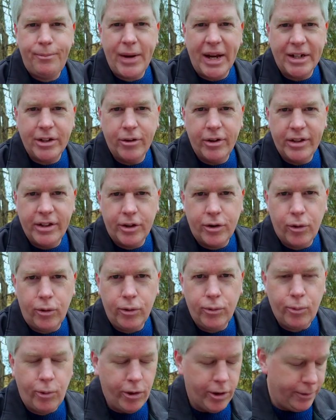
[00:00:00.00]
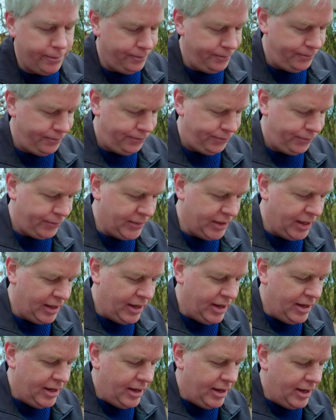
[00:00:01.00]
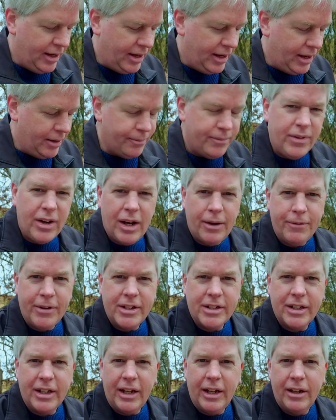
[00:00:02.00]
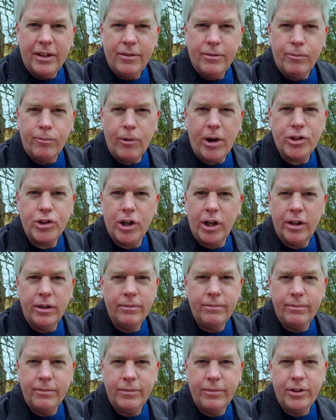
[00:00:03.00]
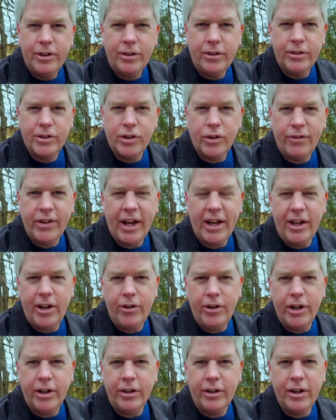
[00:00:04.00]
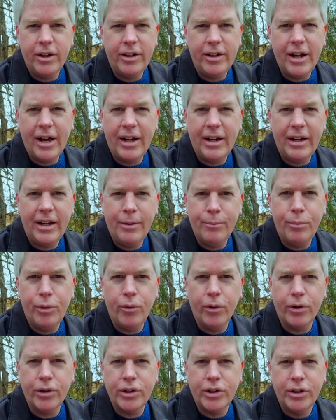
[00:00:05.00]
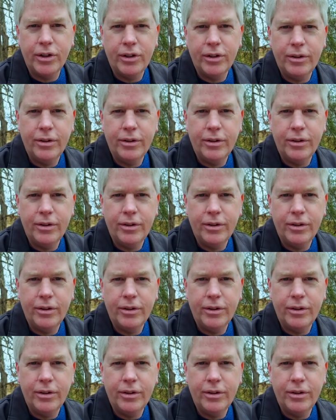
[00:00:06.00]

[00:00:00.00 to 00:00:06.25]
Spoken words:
Back during the Cold War, obviously Russia, Soviet Union, could not import